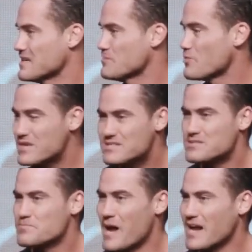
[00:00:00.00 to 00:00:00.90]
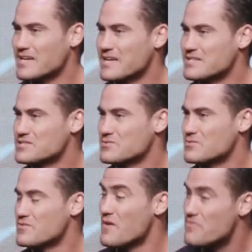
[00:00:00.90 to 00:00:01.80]
He brings us back into
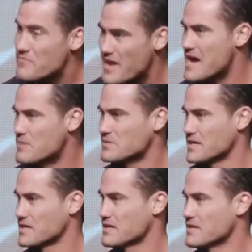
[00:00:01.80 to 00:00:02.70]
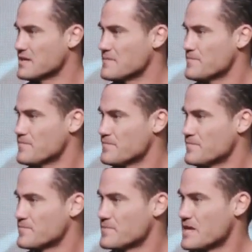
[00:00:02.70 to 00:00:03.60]
the family.
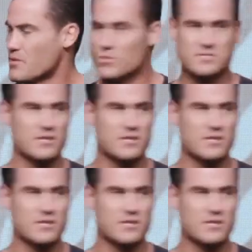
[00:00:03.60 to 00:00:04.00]
It was